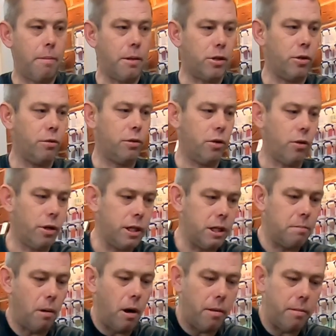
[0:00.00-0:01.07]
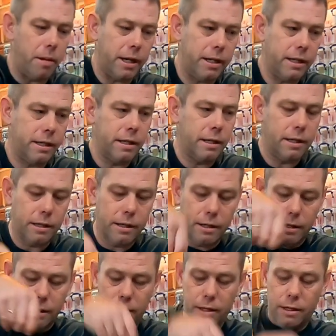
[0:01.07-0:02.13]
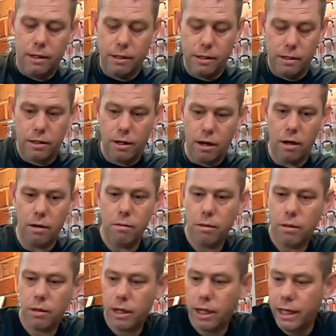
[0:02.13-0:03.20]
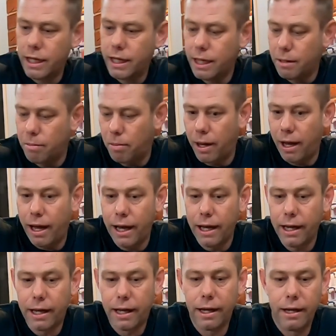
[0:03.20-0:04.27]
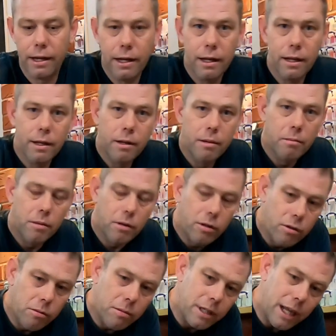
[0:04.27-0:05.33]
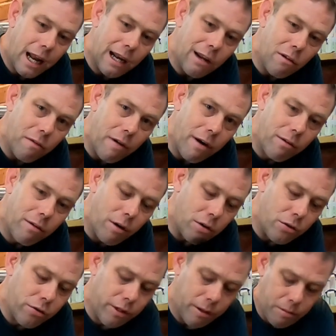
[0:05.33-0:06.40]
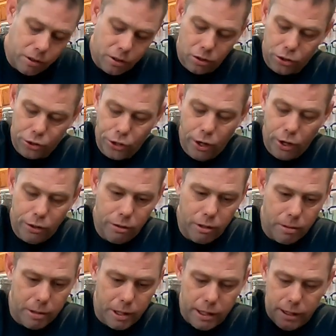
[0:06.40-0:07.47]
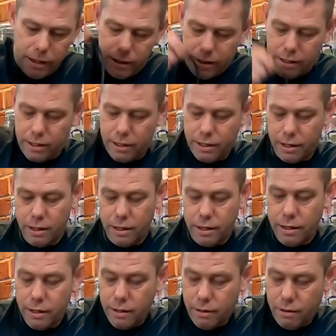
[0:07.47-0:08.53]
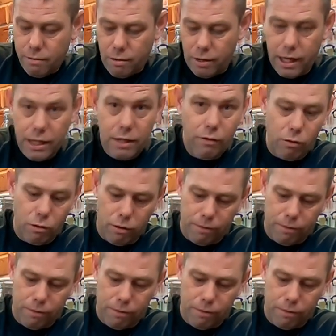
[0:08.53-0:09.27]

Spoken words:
it too tight at this bottom end. So in the pack comes that little Velcro strip, which I'll show you in a minute what that's for.